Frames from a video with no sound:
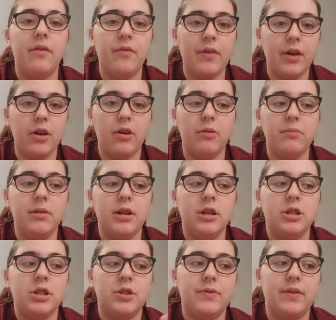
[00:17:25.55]
film
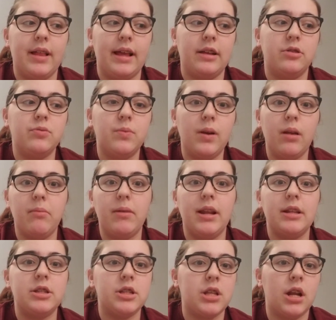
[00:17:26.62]
just for like 20
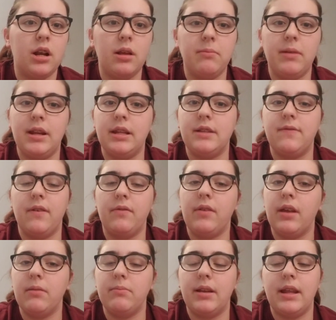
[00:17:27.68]
minutes, 30 minutes,
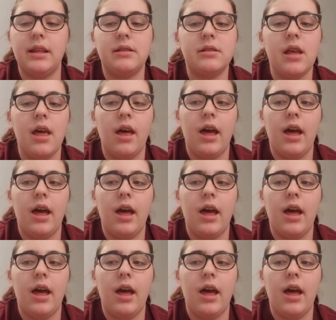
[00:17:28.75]
15 minutes.